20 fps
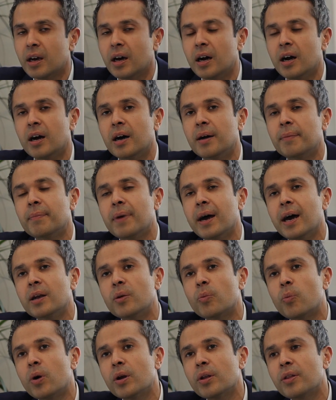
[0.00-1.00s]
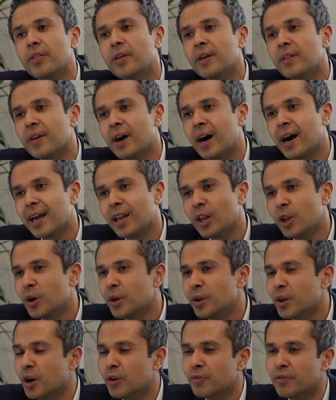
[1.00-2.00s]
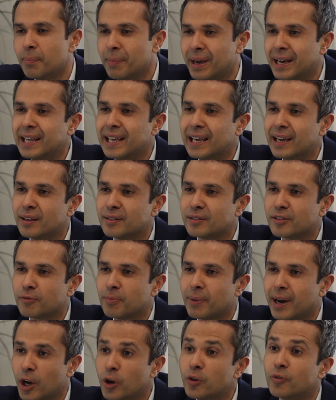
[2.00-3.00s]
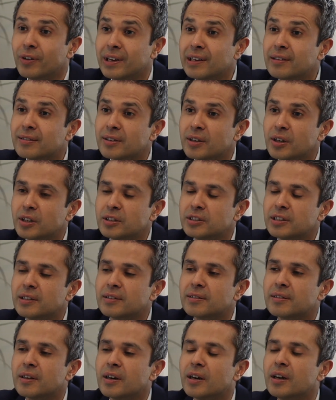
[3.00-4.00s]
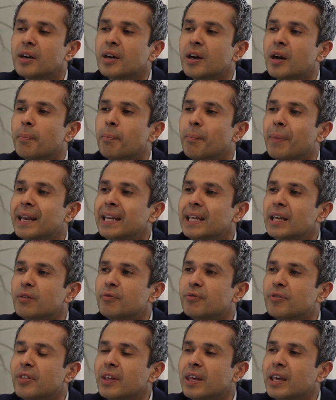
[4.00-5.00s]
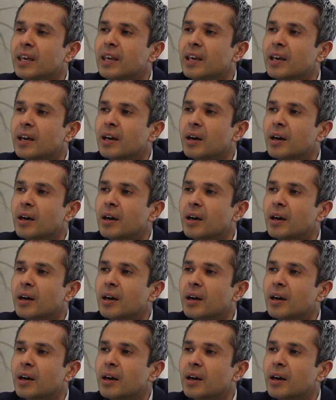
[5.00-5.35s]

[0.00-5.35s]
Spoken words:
And one thing that I learned over many years of my own research is that many of the